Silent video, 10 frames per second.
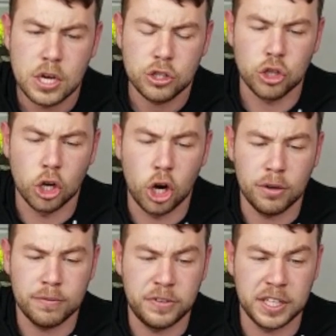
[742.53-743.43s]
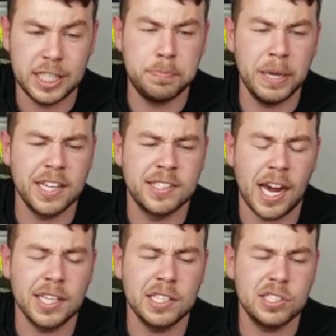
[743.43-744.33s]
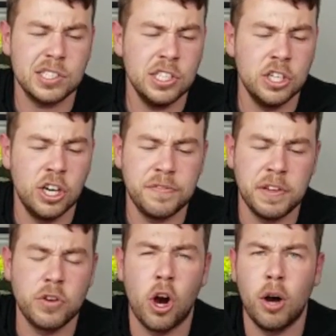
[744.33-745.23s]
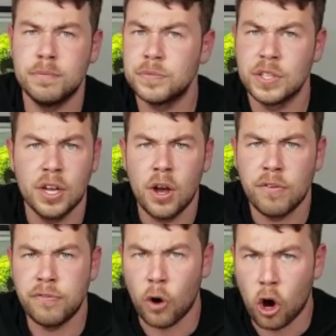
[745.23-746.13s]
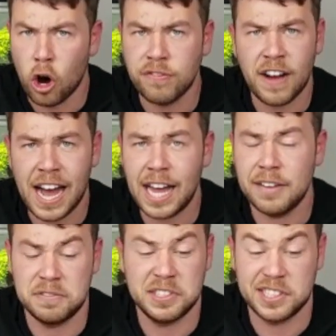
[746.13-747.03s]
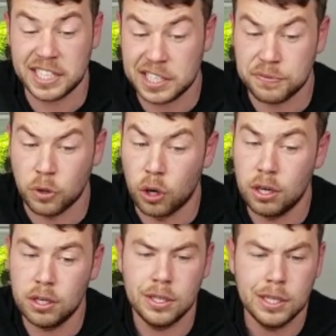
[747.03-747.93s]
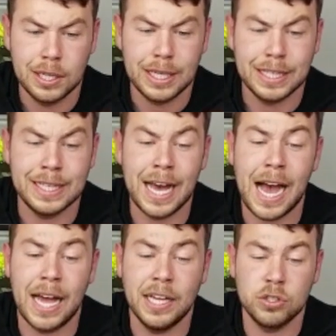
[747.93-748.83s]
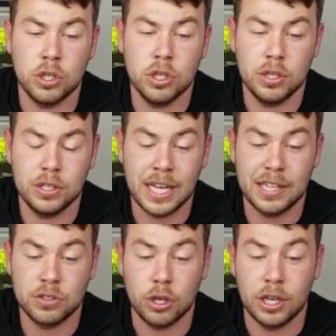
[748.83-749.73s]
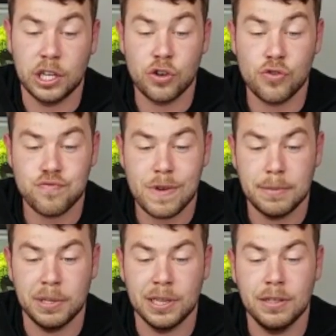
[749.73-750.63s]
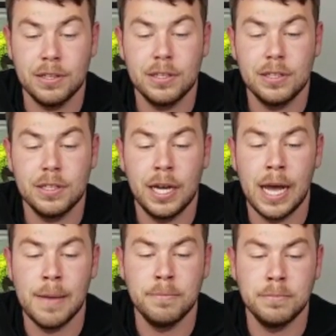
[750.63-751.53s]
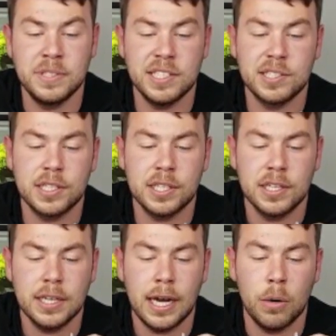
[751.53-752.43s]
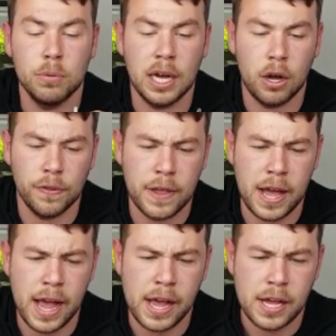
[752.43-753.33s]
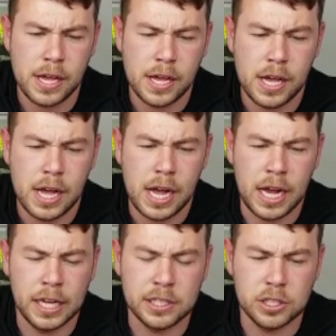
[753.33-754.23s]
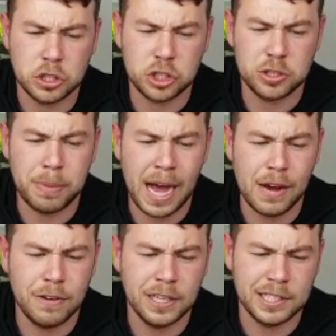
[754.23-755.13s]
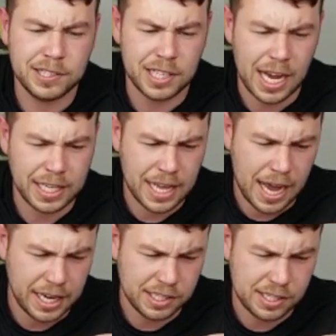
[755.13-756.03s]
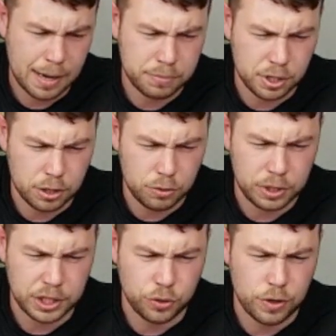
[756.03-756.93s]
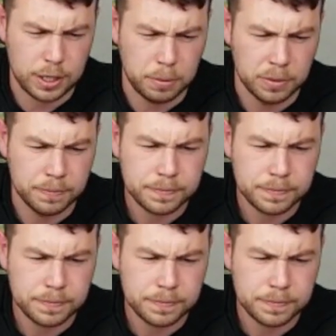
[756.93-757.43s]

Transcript: So for these bigger tanks, you know, if you've got 4, 5, 6 foot, that has got an incredible disc outlet on there, and the spiraling inside that is absolutely incredible.